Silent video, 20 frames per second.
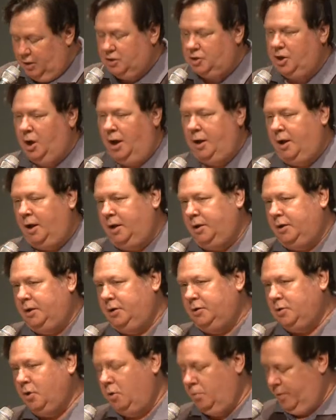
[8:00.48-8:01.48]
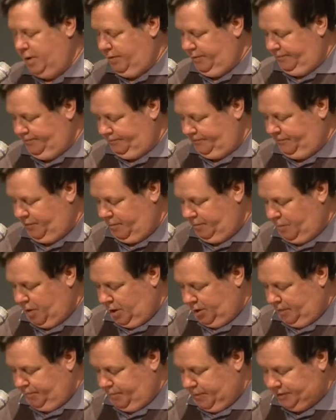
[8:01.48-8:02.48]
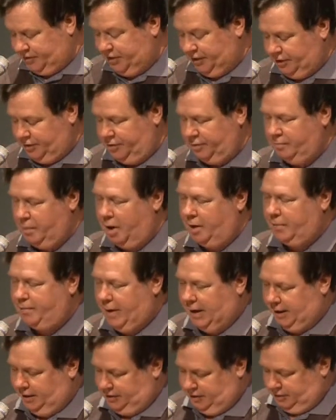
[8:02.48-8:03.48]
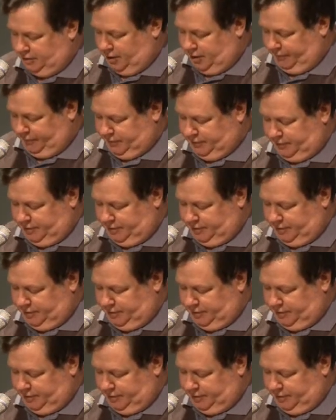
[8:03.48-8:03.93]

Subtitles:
Shauna Toma from Senator Mark Baggage's office,